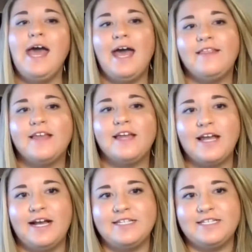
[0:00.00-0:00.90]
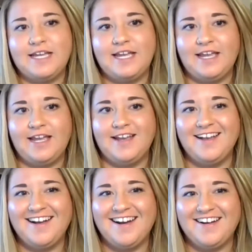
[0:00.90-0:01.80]
And then as a
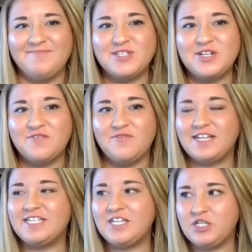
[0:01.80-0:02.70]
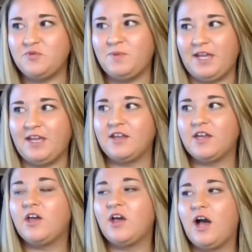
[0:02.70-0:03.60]
certified tissue bank,
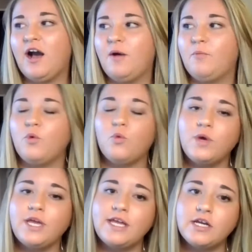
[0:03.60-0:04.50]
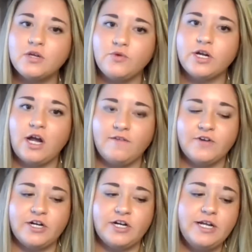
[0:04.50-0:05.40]
we
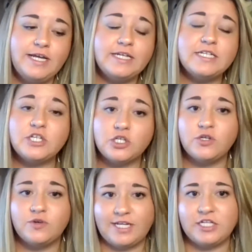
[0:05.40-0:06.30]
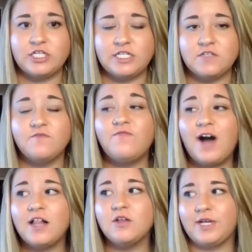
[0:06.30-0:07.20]
recover tissue donations
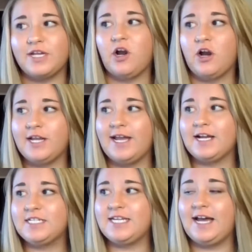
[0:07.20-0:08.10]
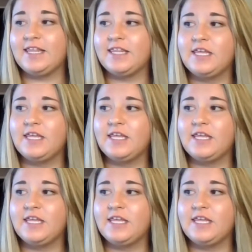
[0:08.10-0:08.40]
following cardiac death.